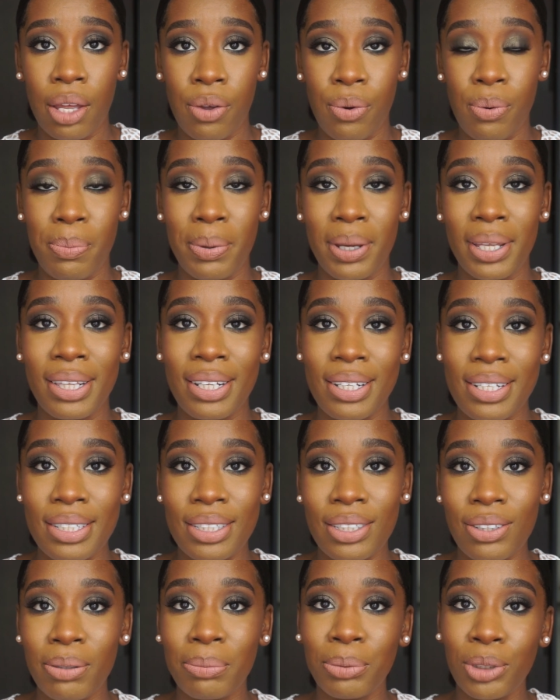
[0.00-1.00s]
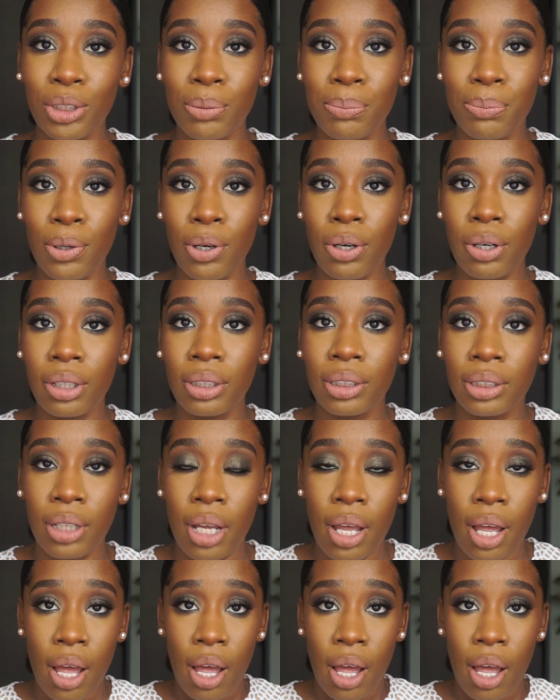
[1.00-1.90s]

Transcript: it will be in the description box.